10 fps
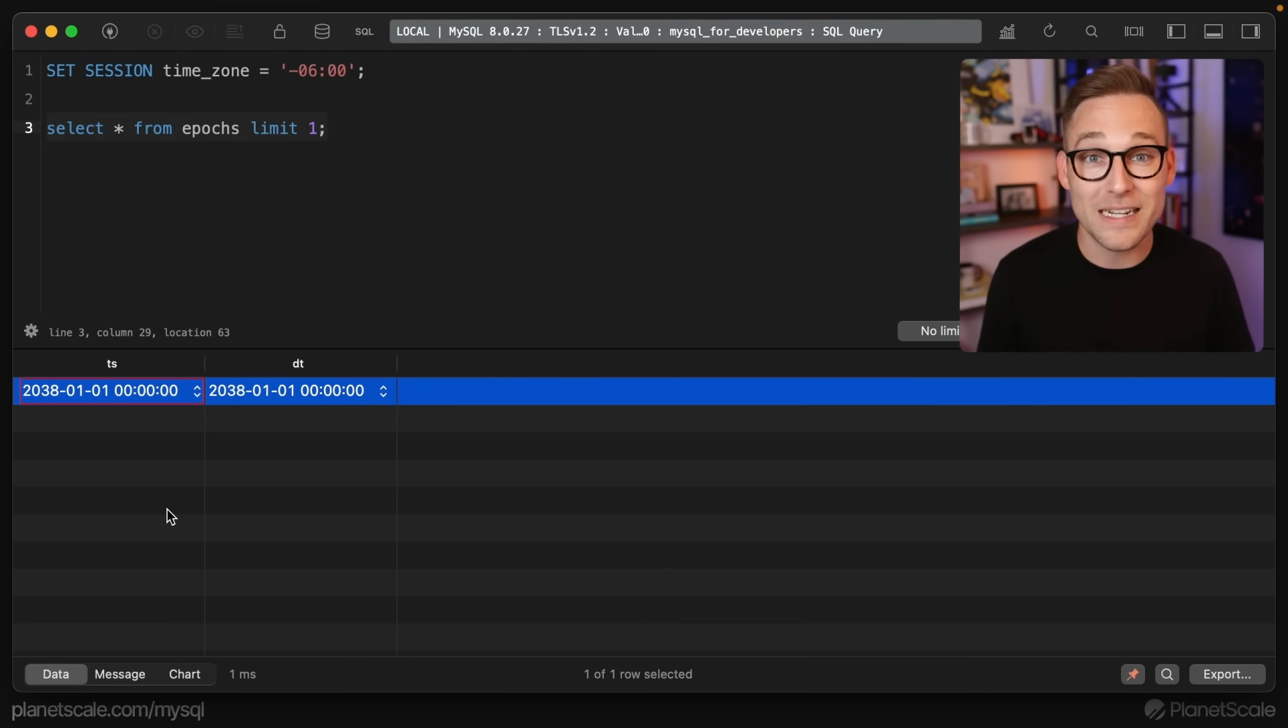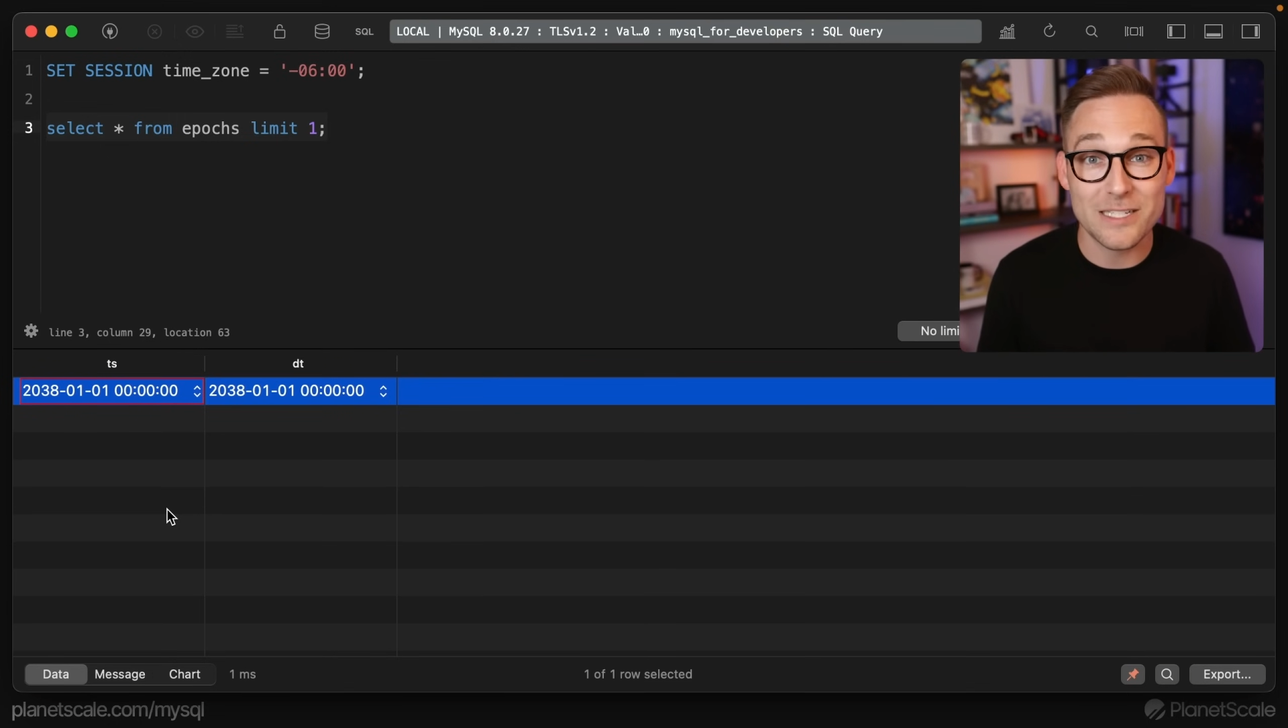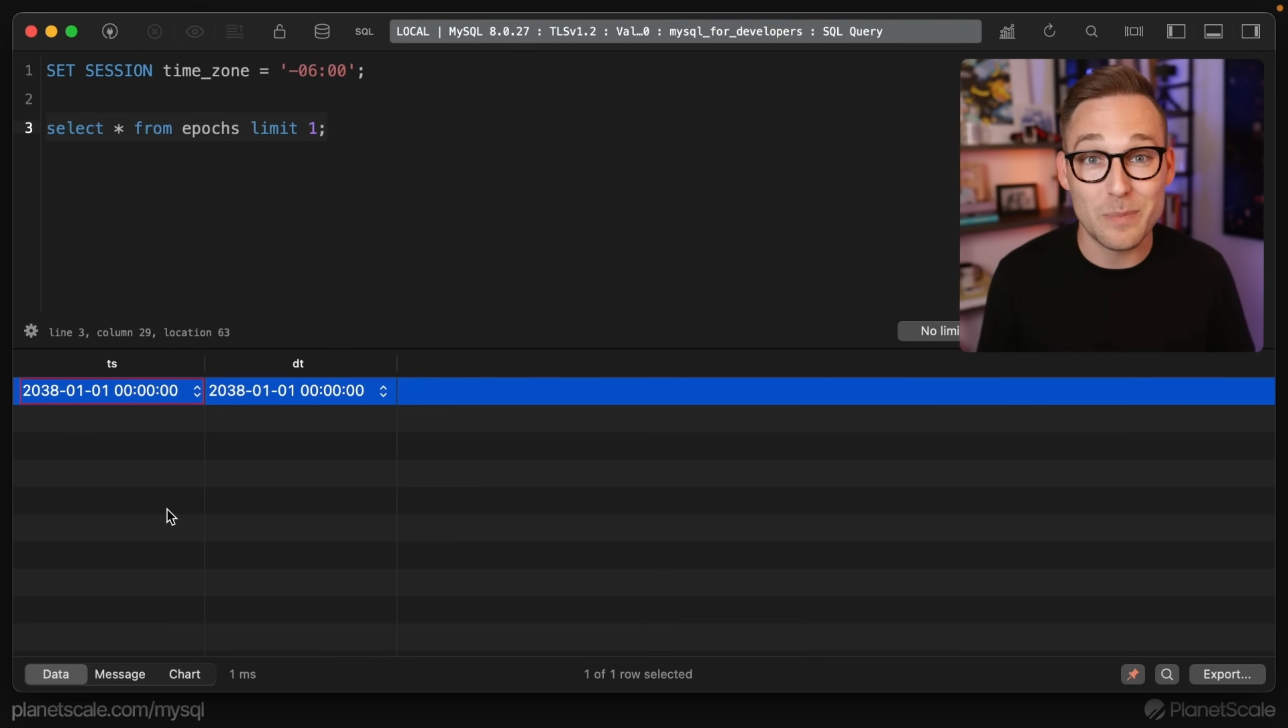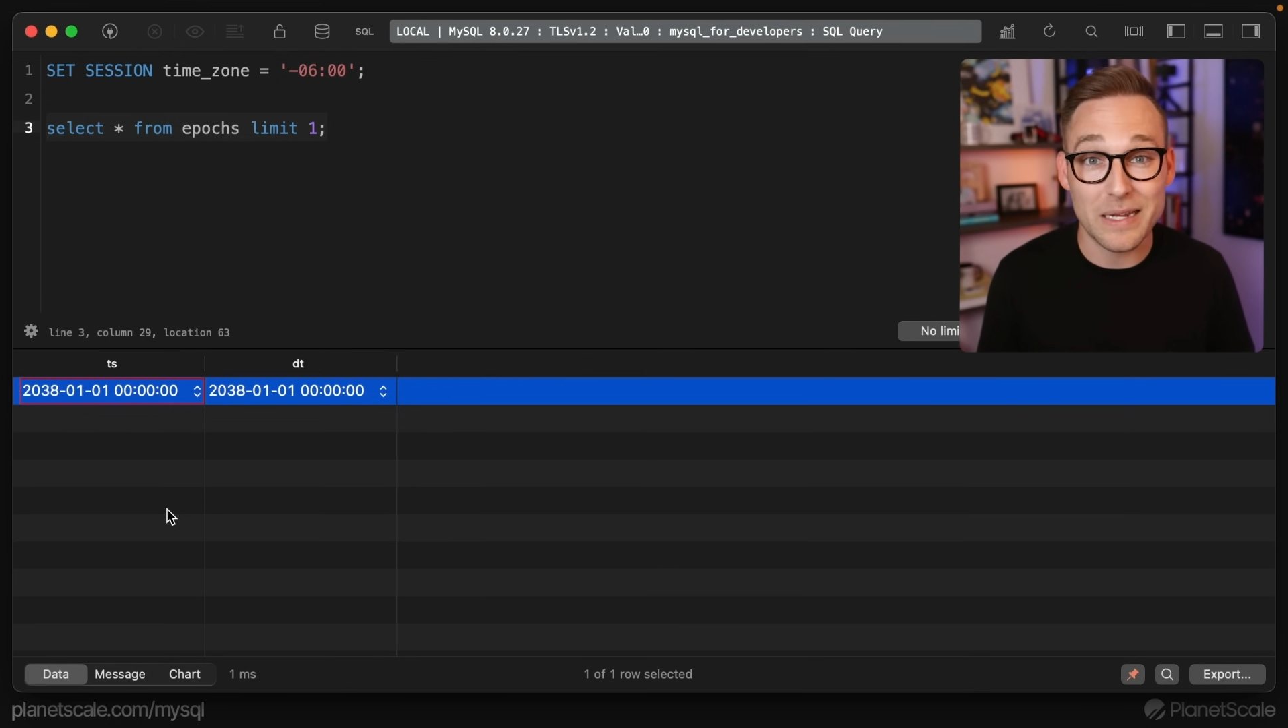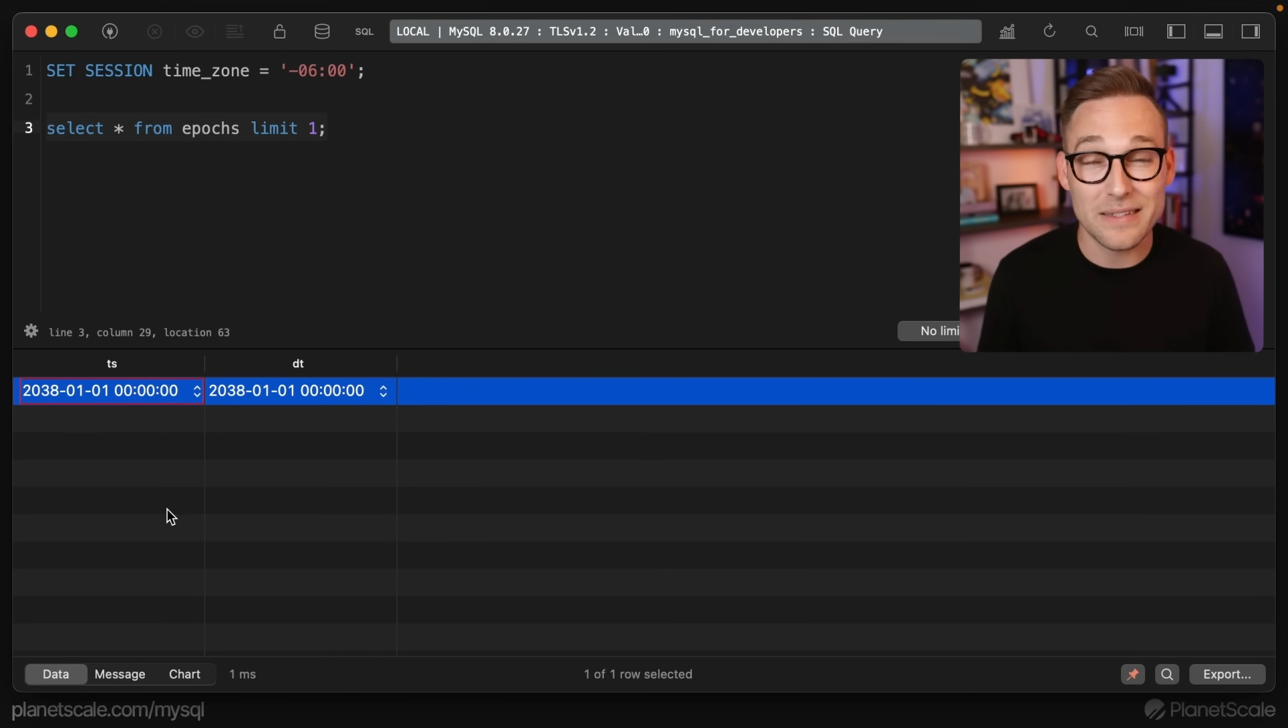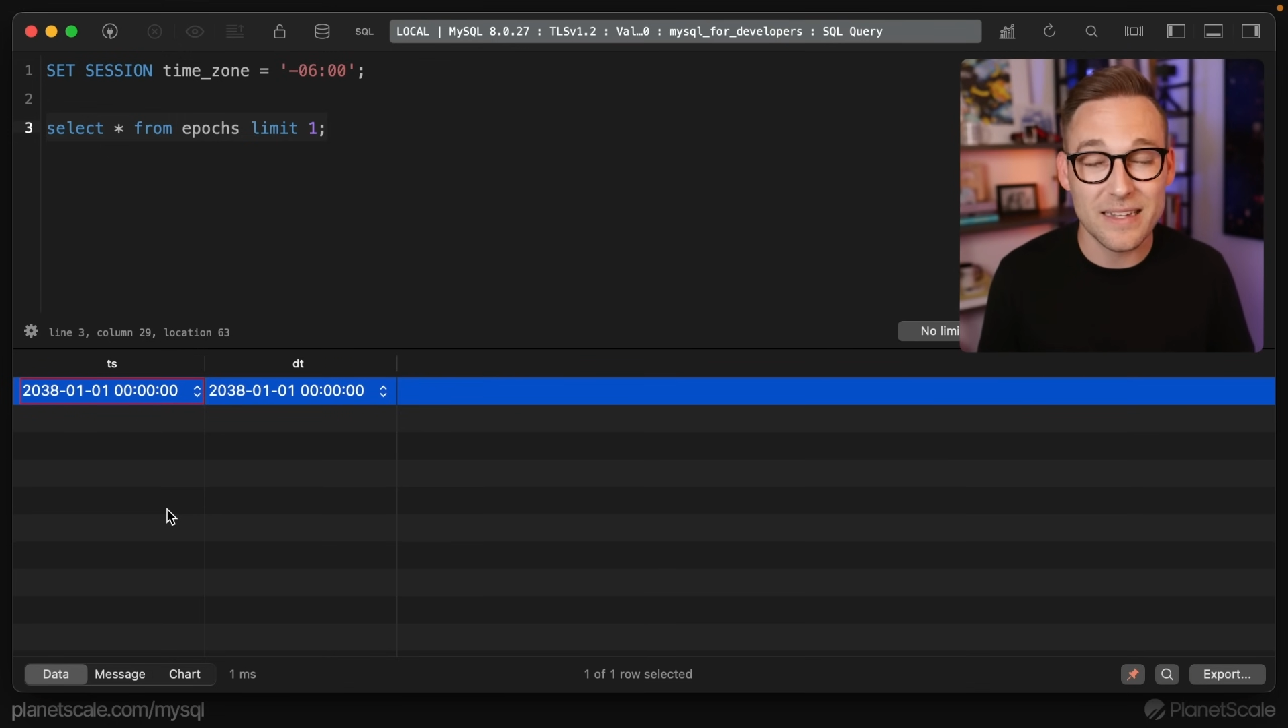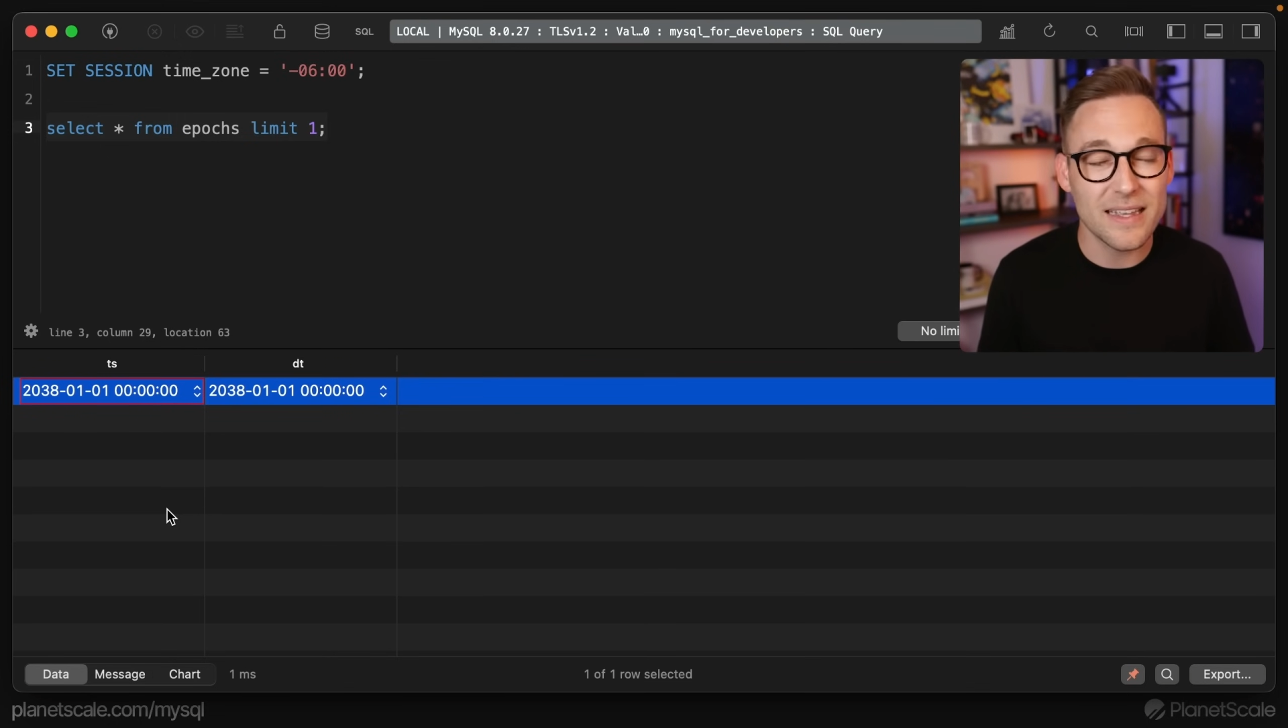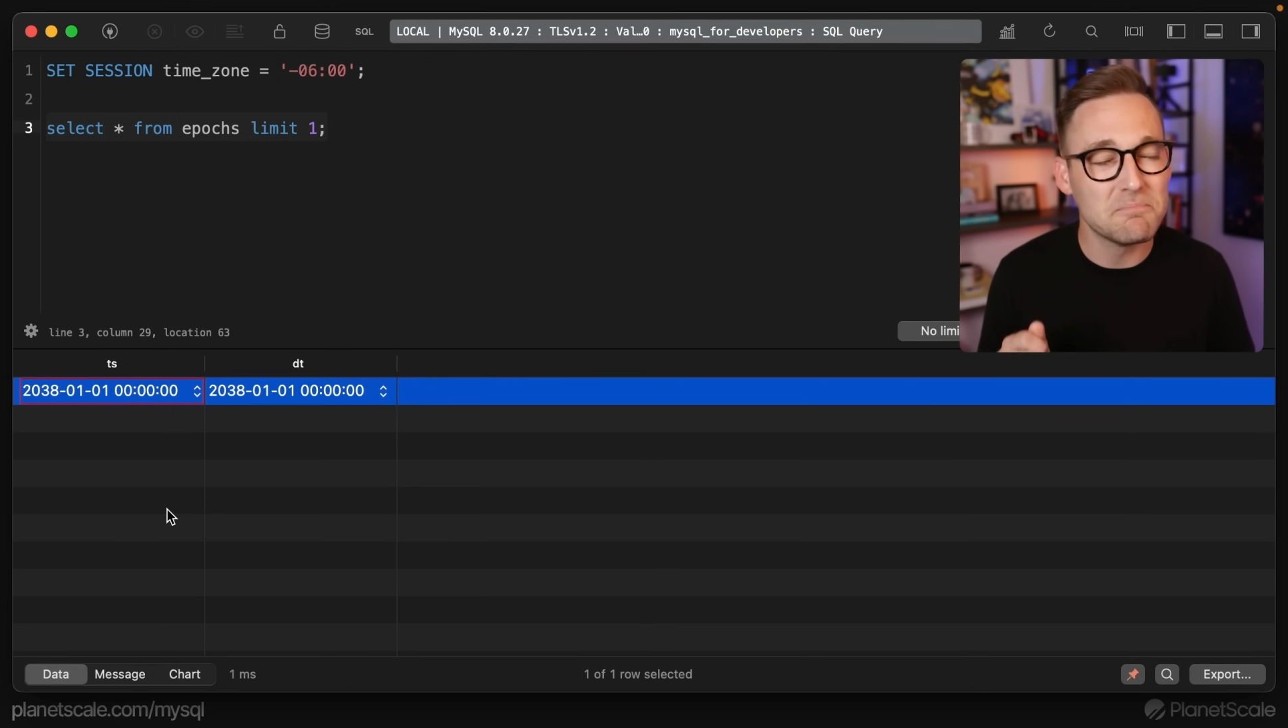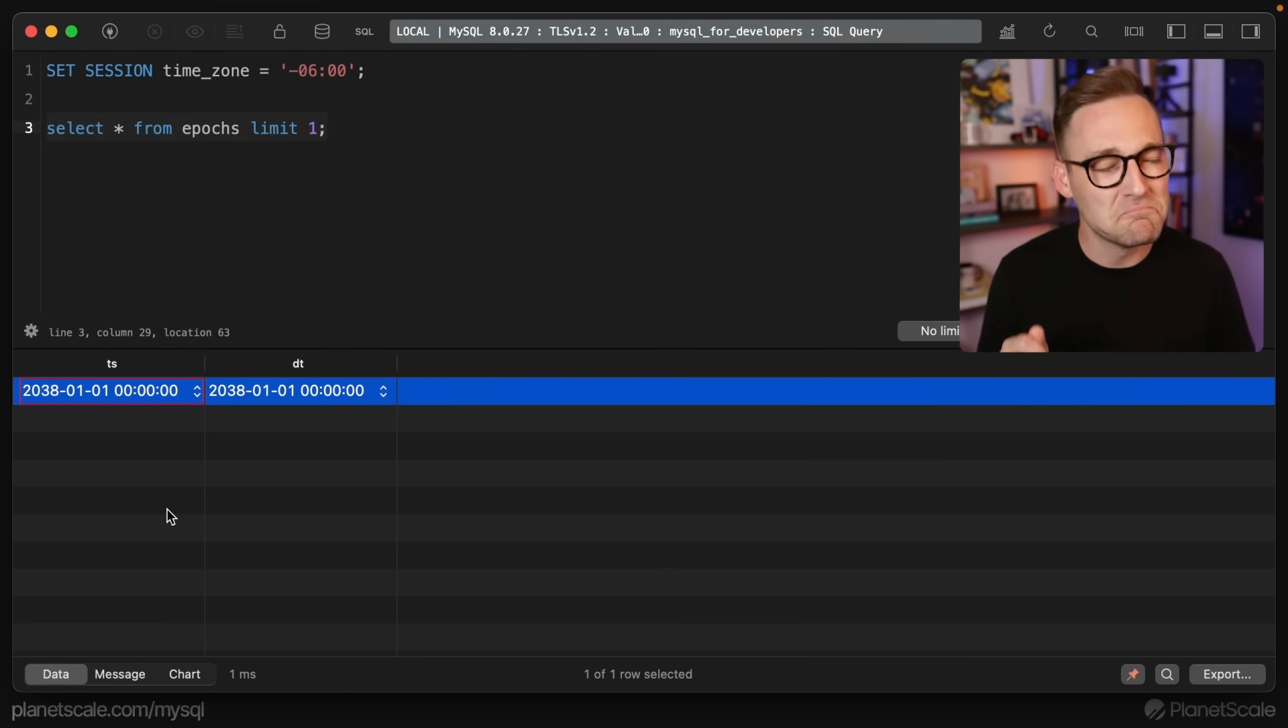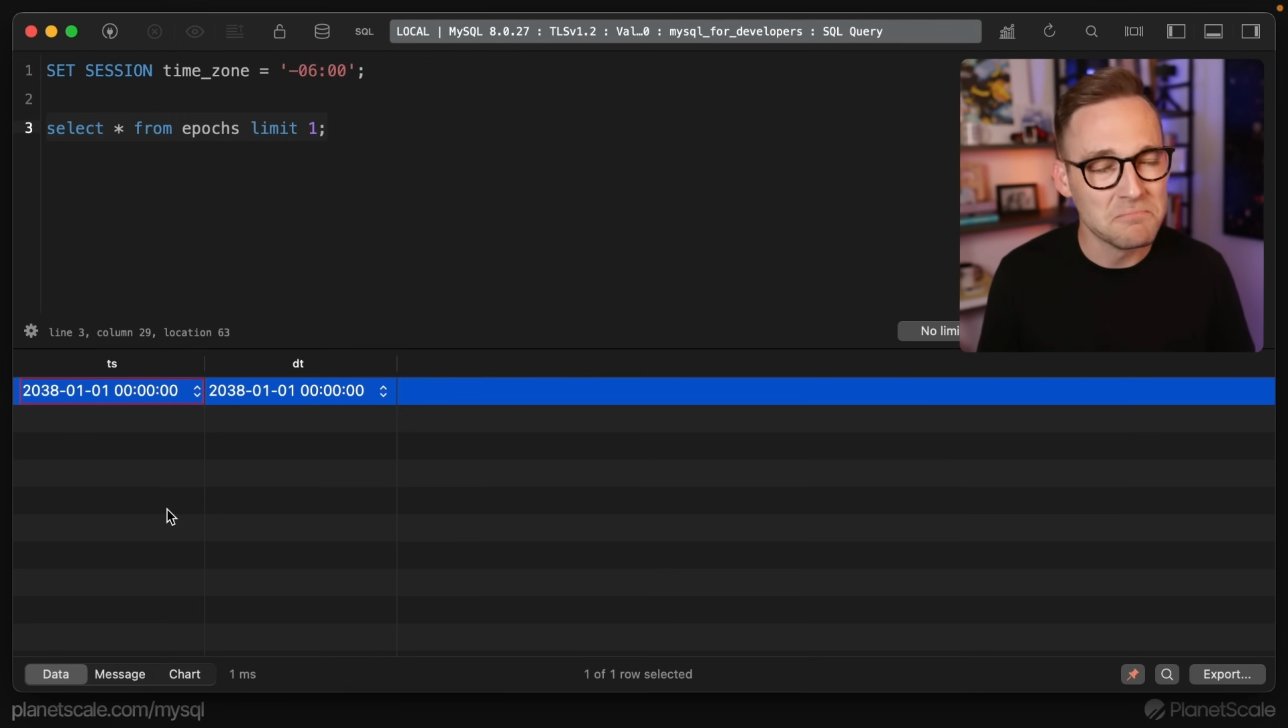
expecting it,